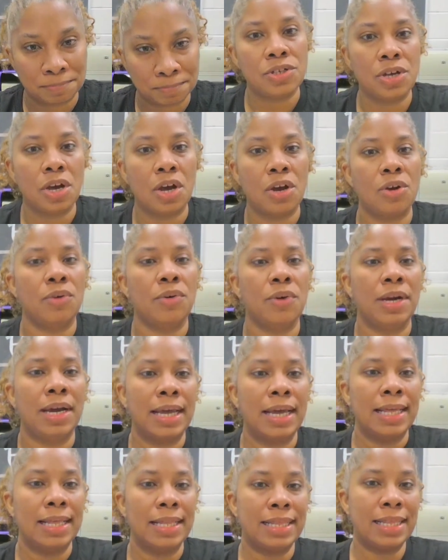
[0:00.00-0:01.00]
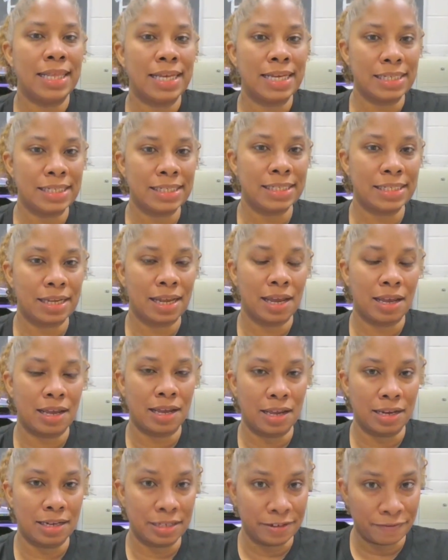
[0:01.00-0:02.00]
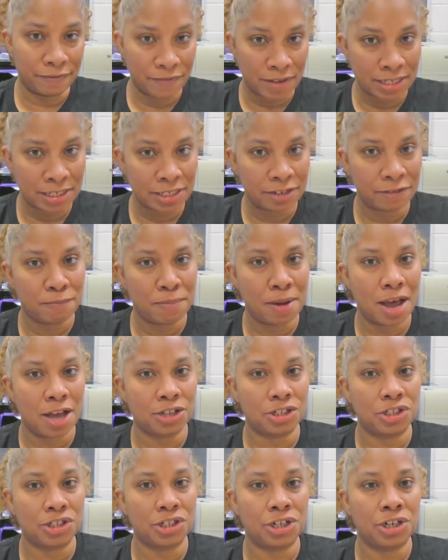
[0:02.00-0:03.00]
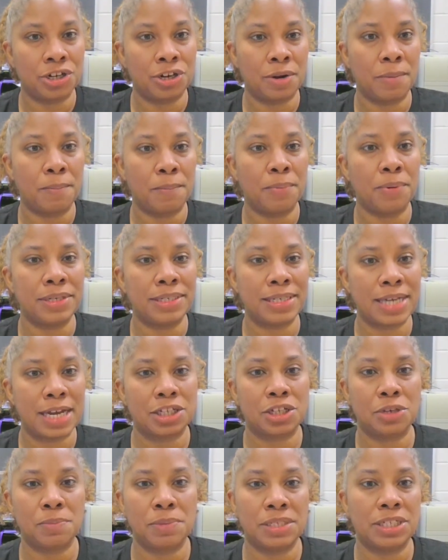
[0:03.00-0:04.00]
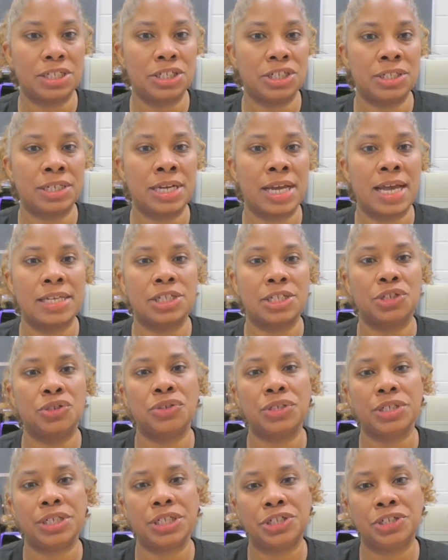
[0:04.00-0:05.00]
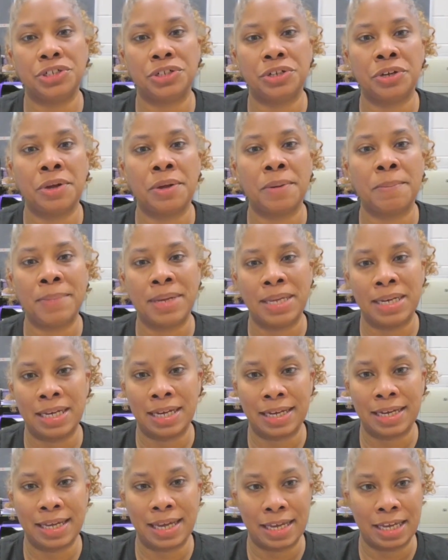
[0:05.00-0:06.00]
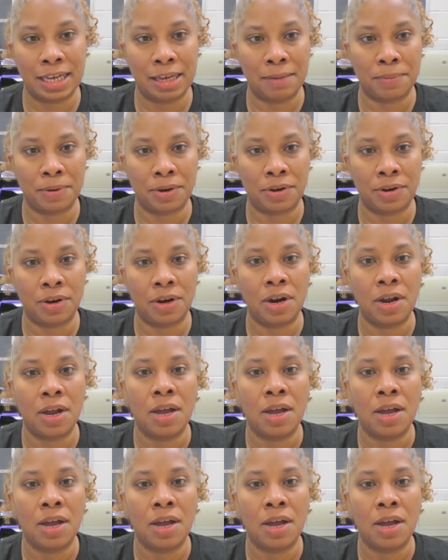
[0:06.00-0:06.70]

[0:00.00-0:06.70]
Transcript: So this defensive posture protects her position as a traditional media gatekeeper.